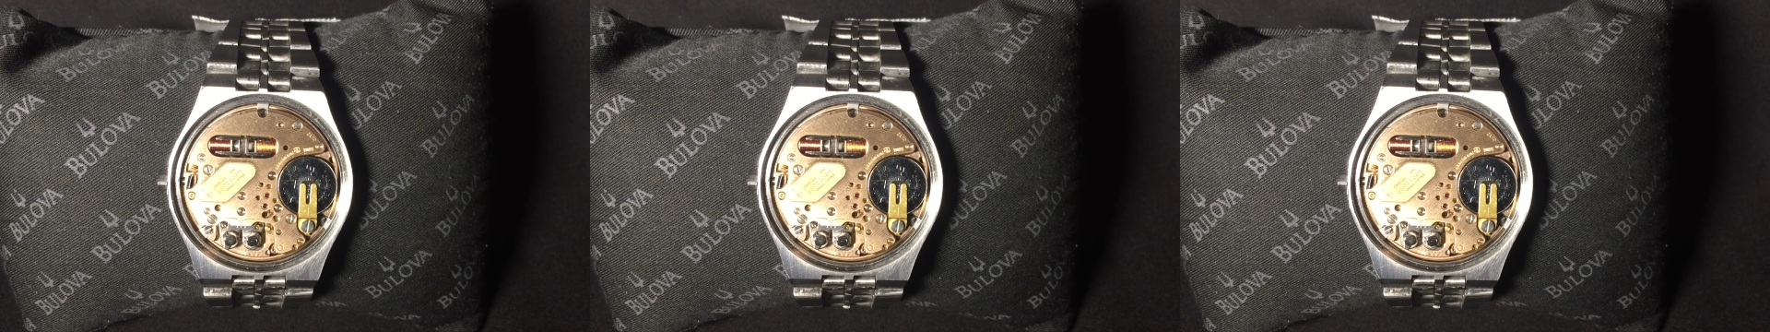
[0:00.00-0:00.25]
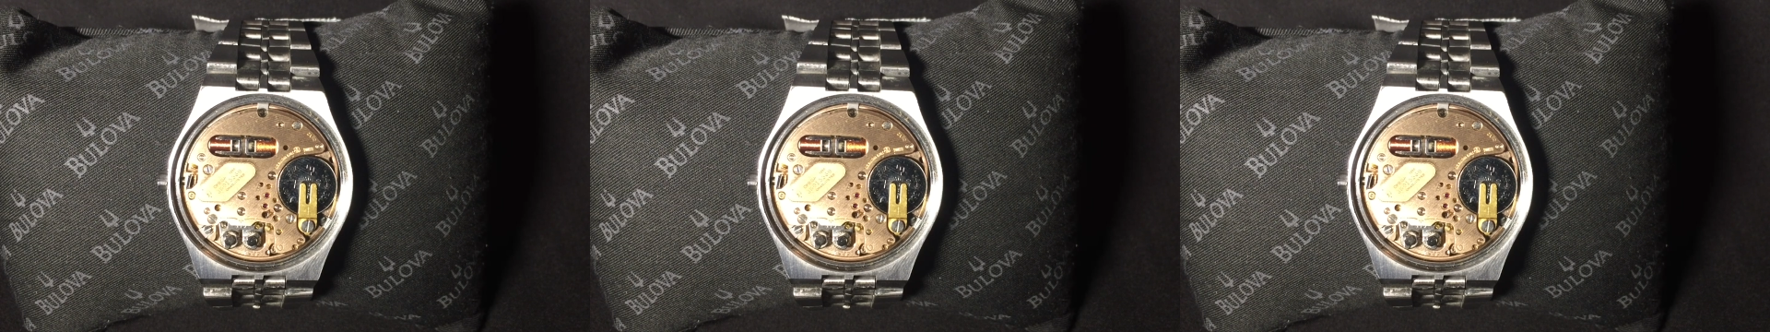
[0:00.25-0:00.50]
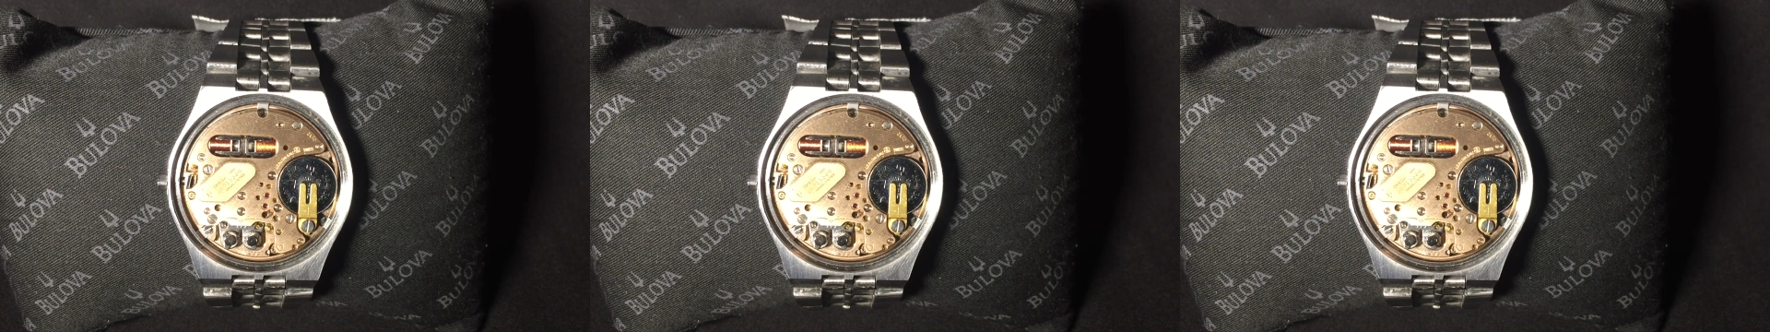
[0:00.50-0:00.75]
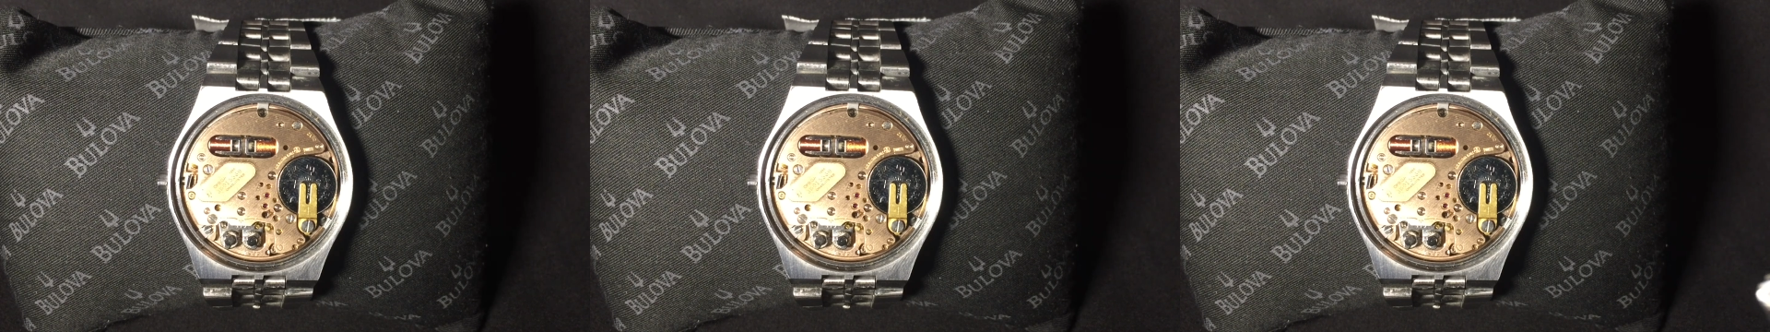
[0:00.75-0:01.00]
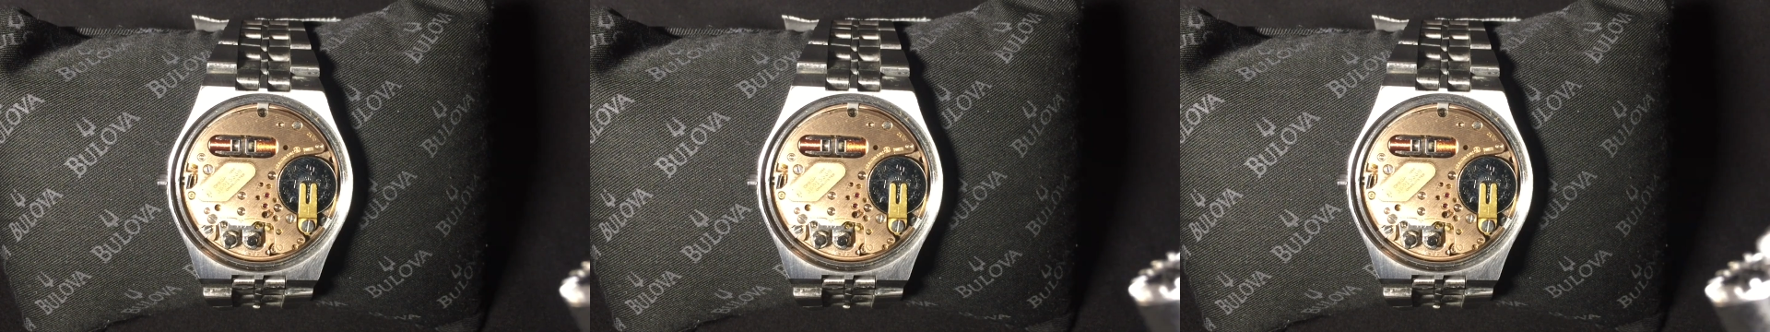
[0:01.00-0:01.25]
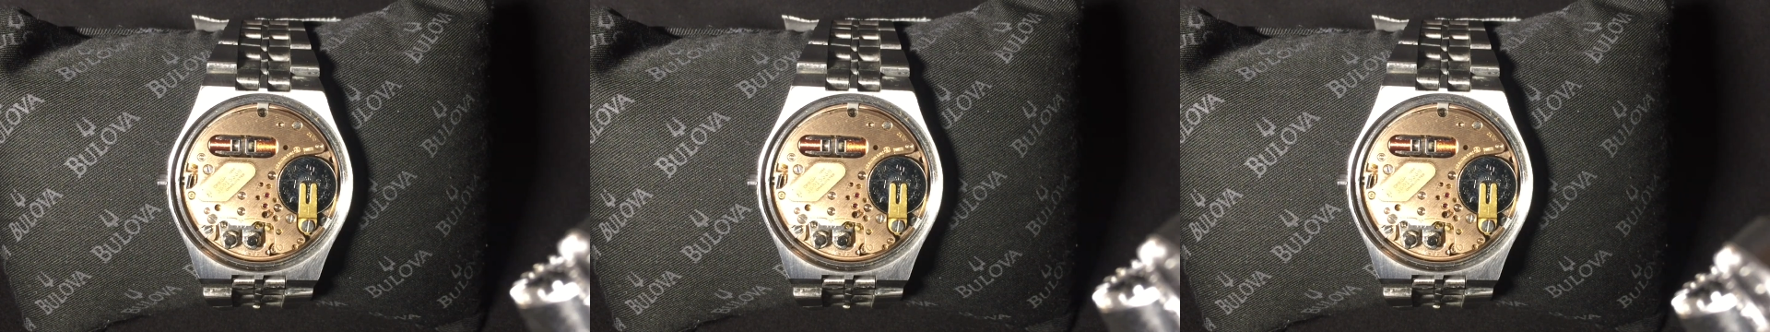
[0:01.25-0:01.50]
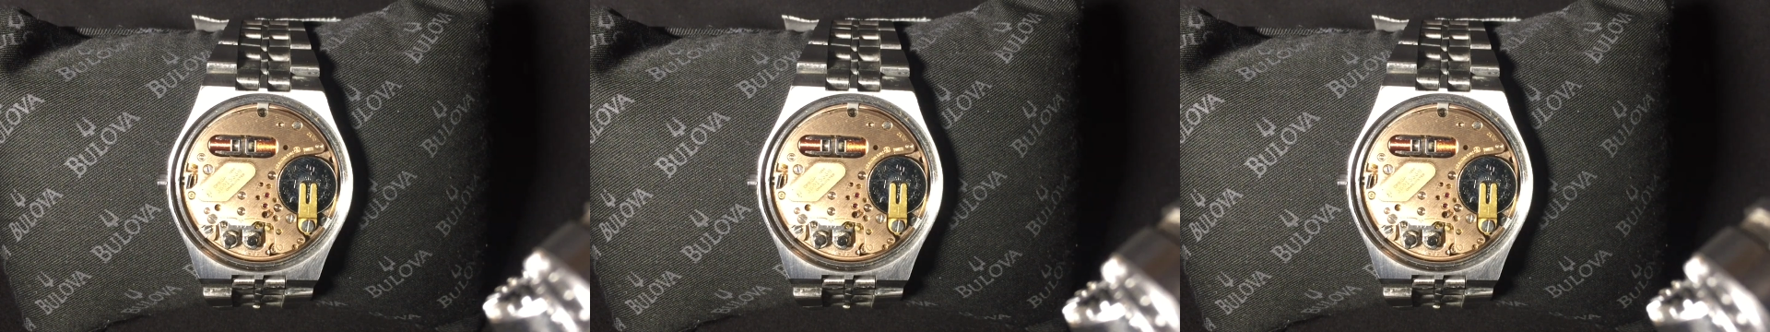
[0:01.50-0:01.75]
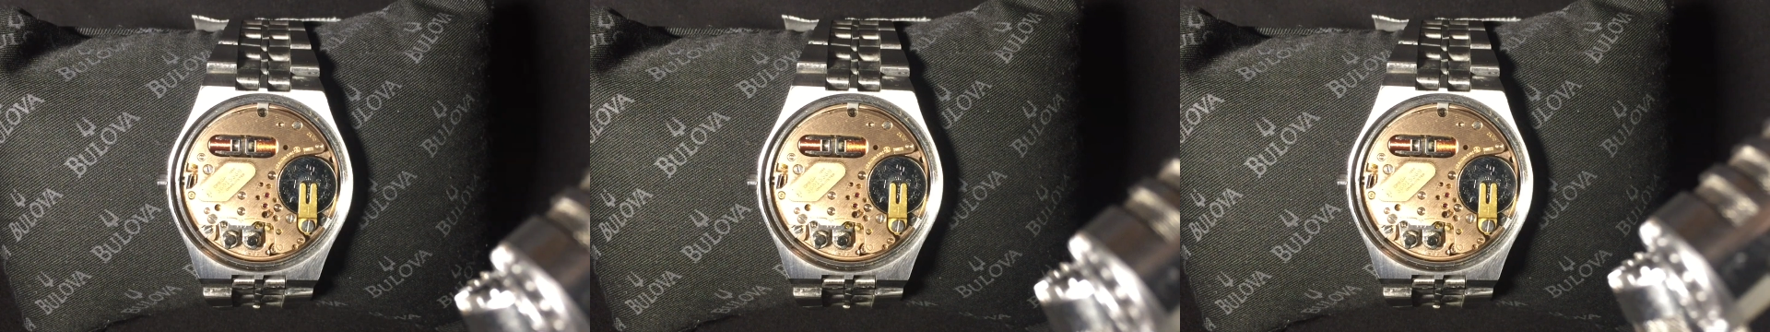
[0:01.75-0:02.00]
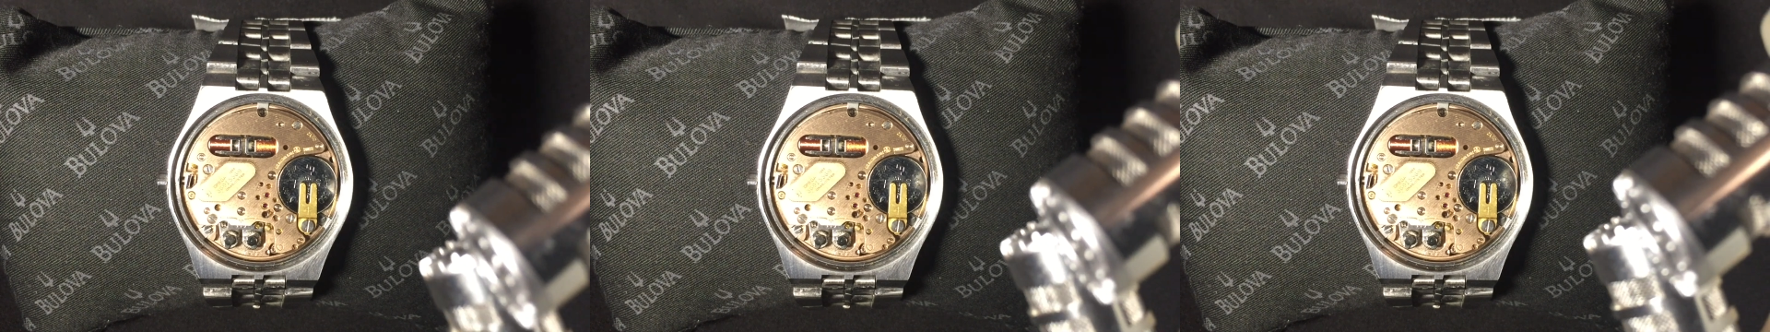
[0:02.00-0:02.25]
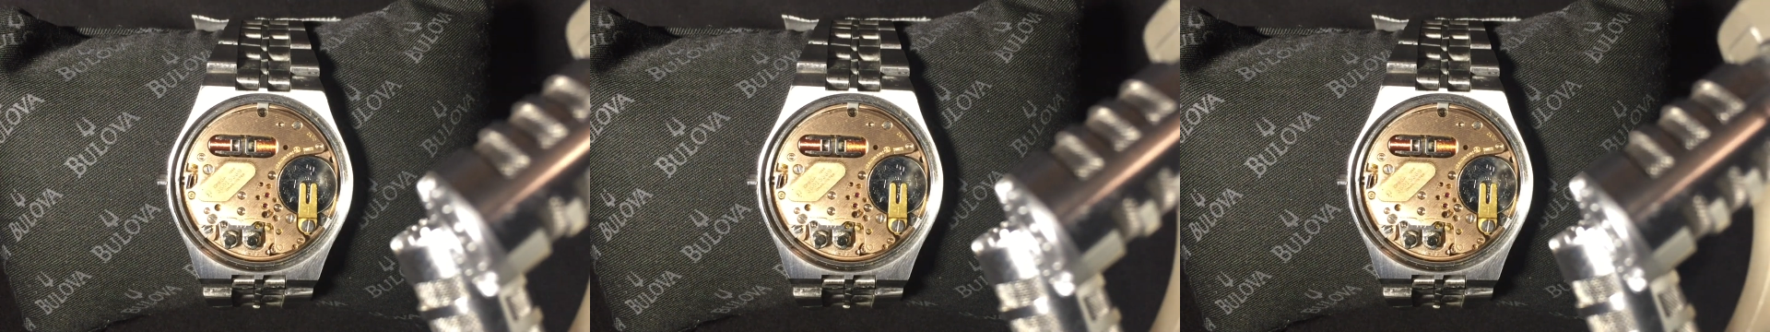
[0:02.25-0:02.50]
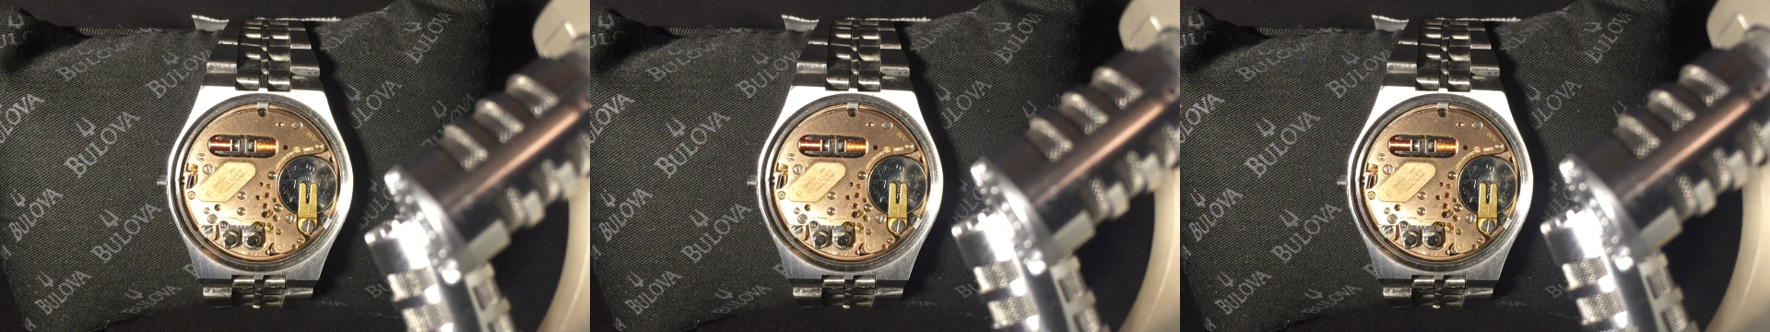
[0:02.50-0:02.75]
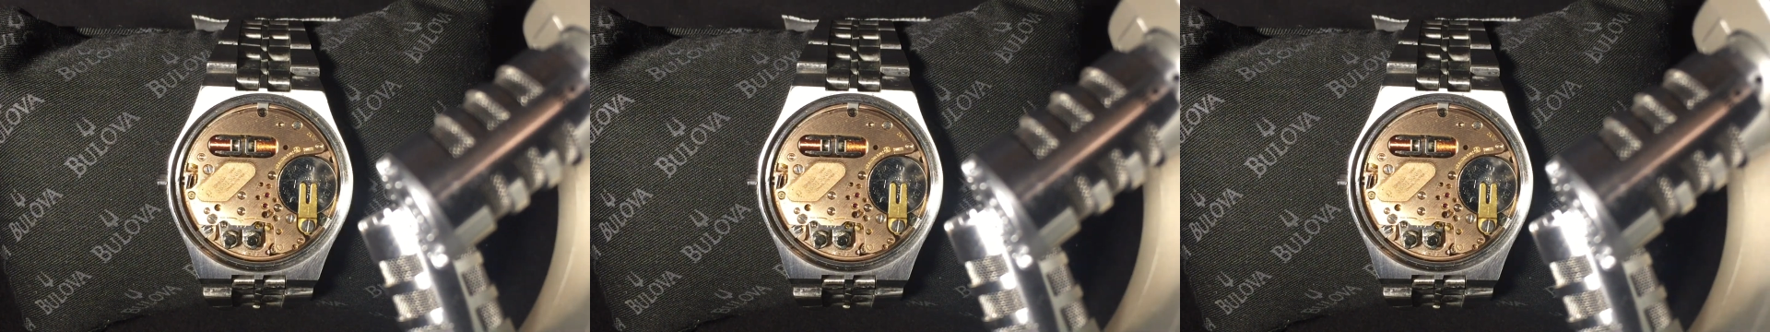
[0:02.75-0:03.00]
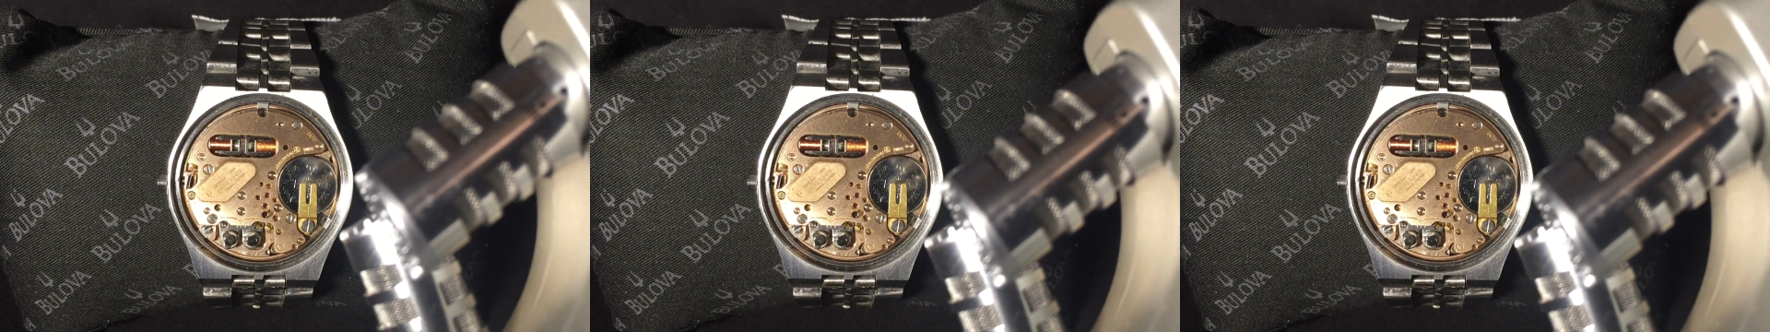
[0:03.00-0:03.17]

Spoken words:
No face is visible, so there are no lips to read.